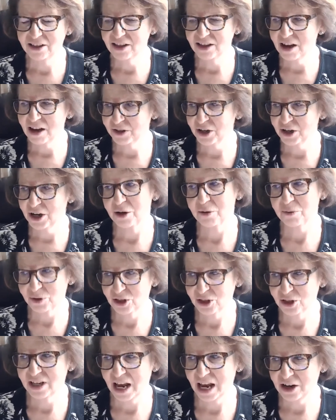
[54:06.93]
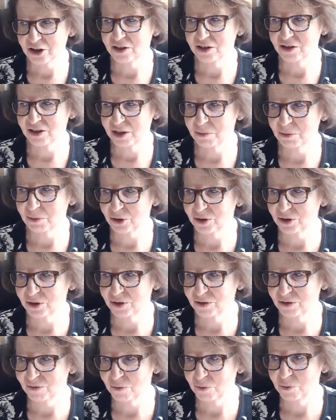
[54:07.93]
Safdar, which is actually similar to
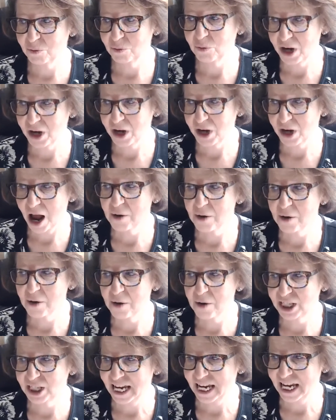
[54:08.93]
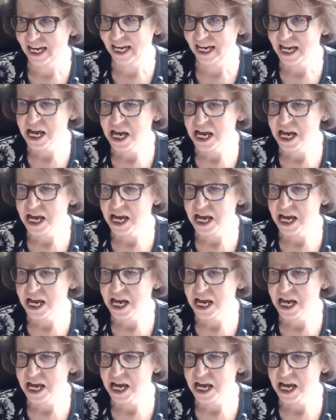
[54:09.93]
what I was thinking.